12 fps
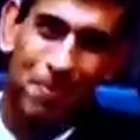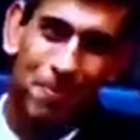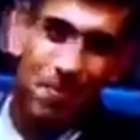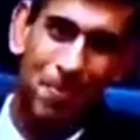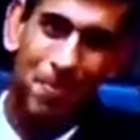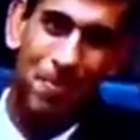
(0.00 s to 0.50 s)

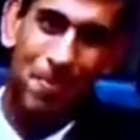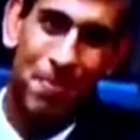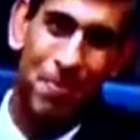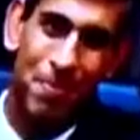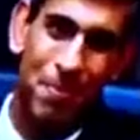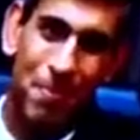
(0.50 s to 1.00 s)

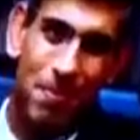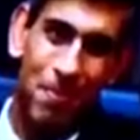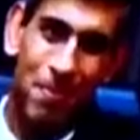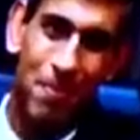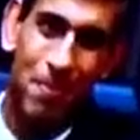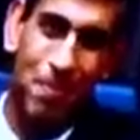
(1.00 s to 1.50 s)

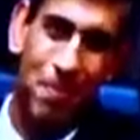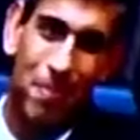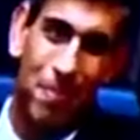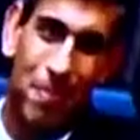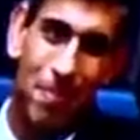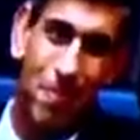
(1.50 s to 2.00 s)

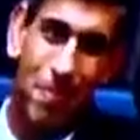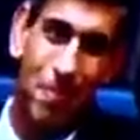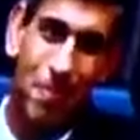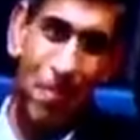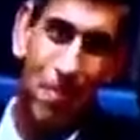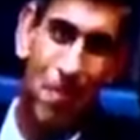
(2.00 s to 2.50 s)

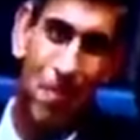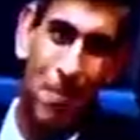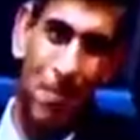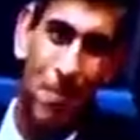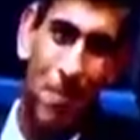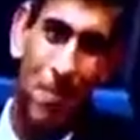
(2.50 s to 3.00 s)

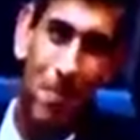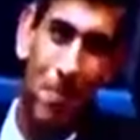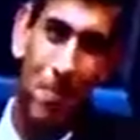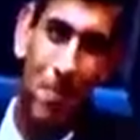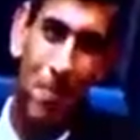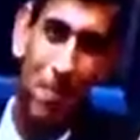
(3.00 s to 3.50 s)
(silent)